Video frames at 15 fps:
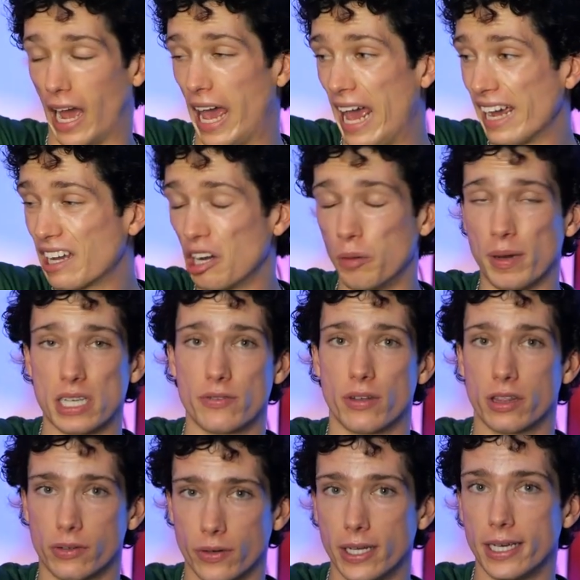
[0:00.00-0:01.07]
economics for
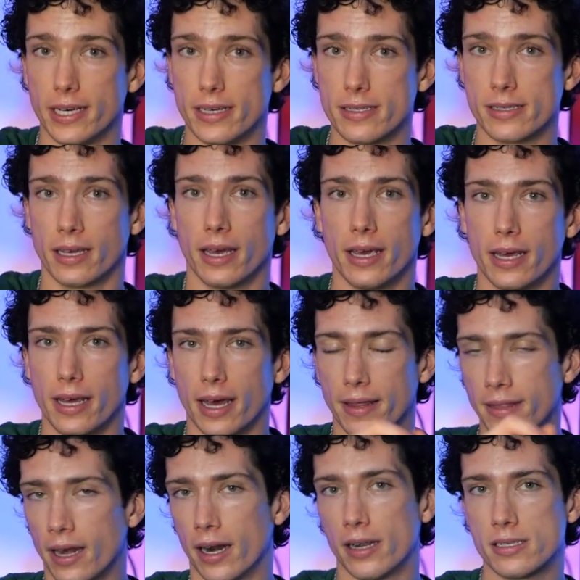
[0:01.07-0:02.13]
3 years,
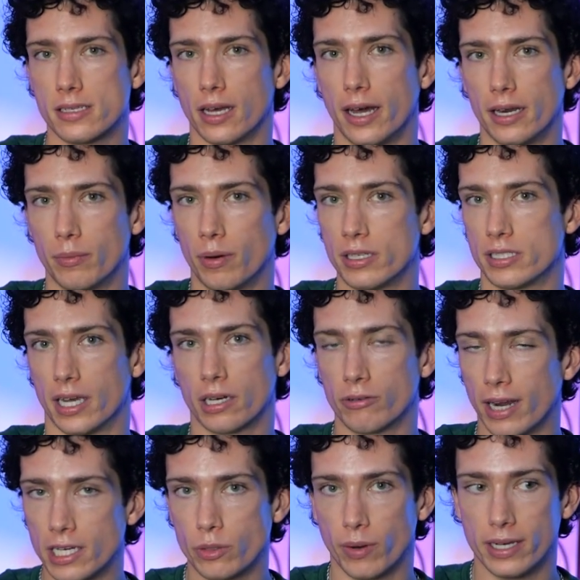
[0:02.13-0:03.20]
and then I decided once I
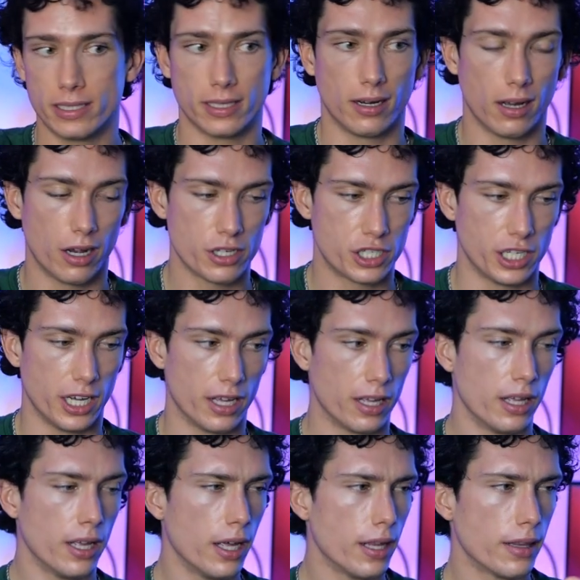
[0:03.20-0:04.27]
graduated last
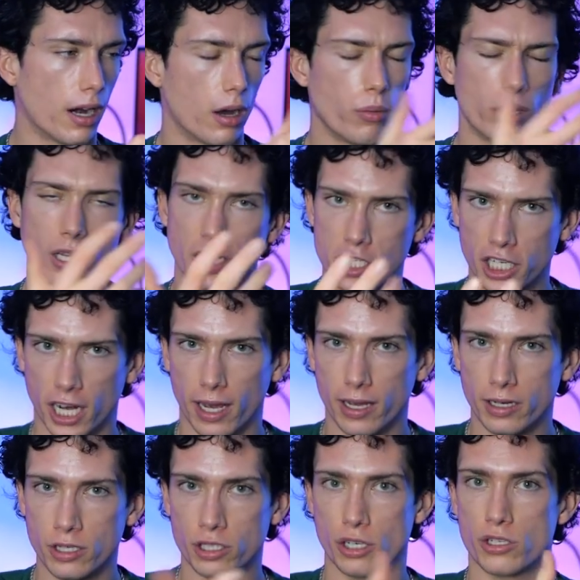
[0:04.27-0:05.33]
year that I wanted to
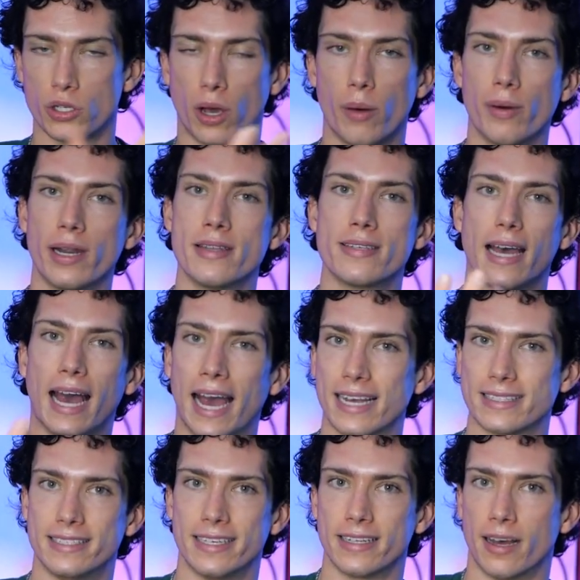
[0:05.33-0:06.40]
change, so I went into
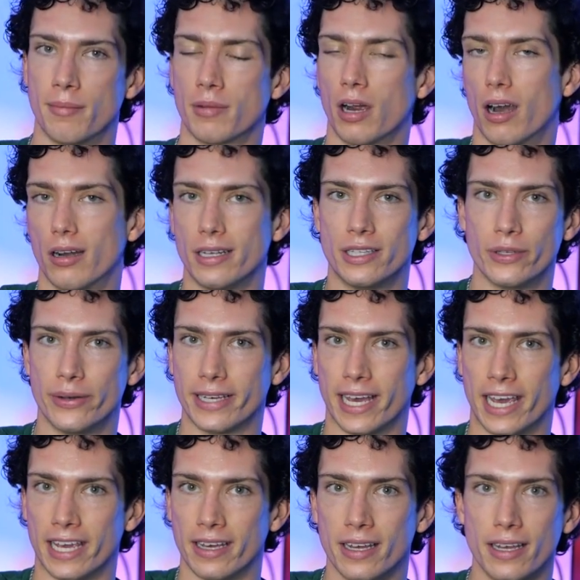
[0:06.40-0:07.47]
acting. I'm currently doing
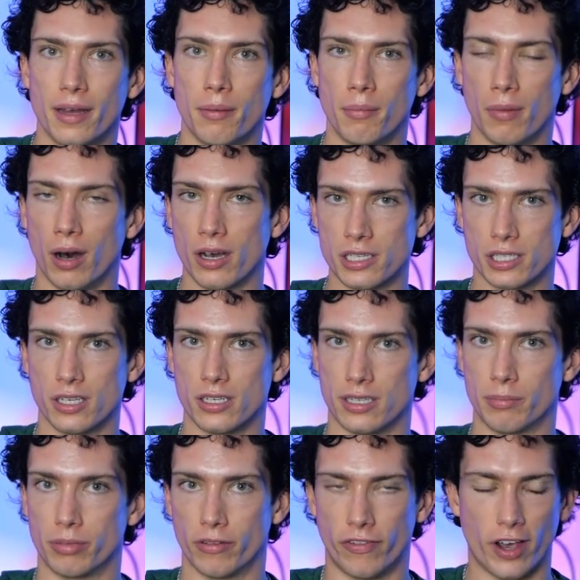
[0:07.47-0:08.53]
a master's
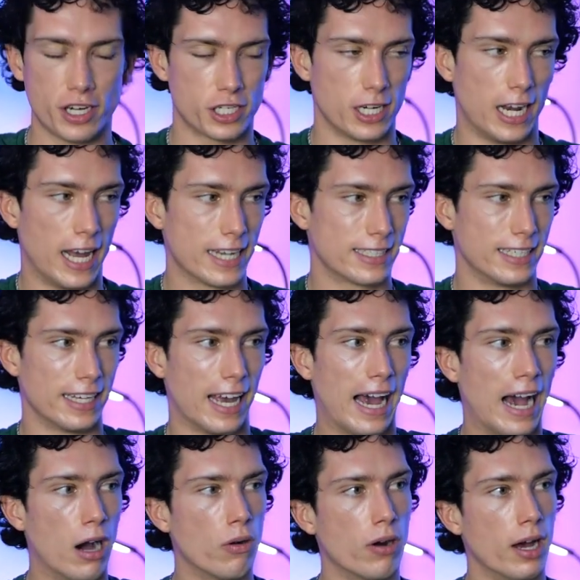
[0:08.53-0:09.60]
in professional acting at
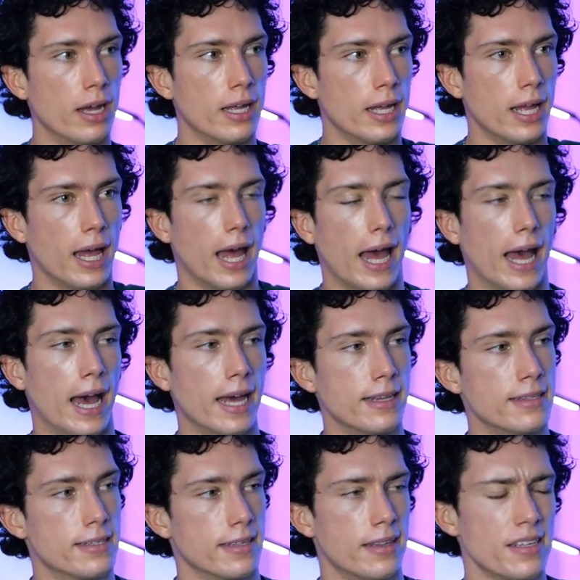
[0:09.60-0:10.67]
Aura,
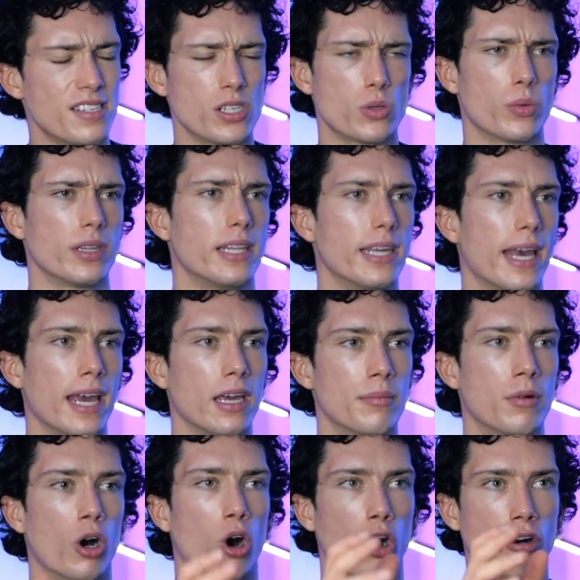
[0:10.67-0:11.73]
and this is with the
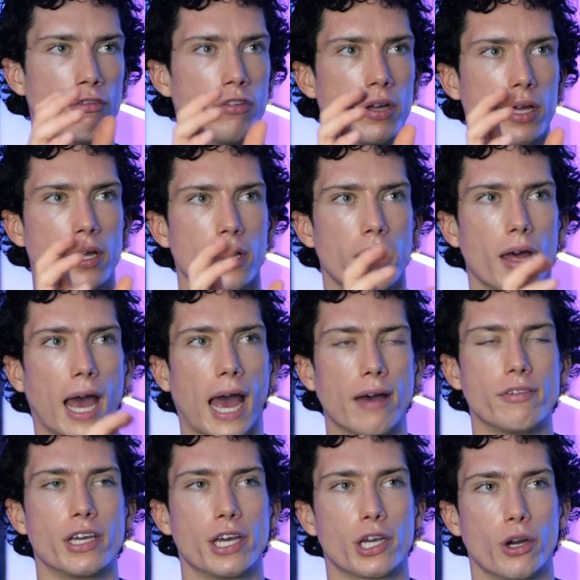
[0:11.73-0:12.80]
aim of
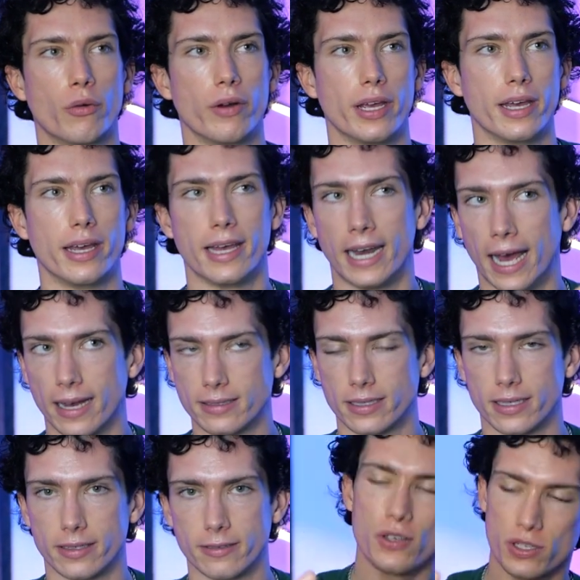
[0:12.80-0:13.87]
having a career in acting.